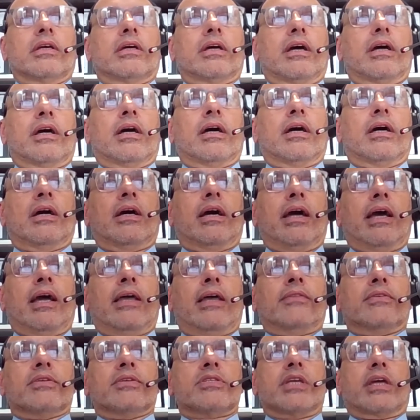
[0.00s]

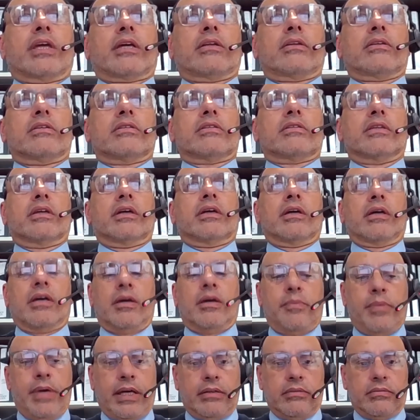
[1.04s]
and the second
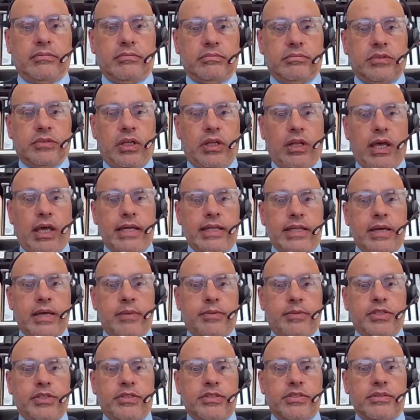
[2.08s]
about delay
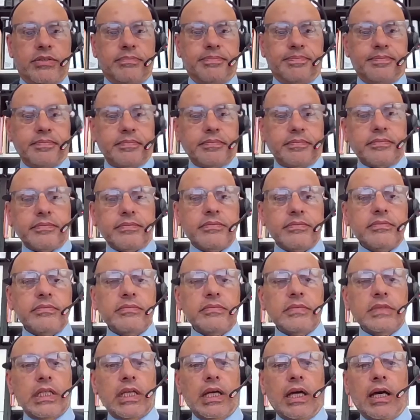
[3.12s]
damages.
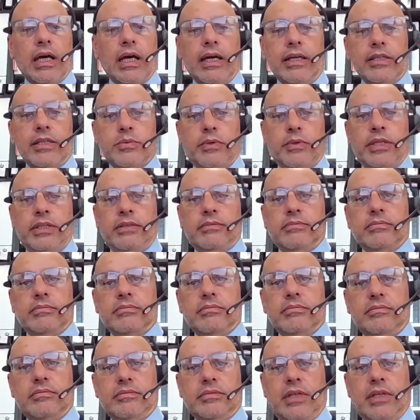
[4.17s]
As we
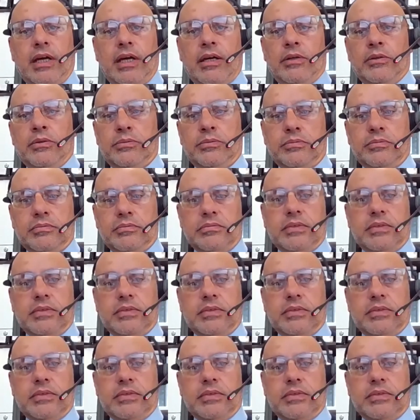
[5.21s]
know,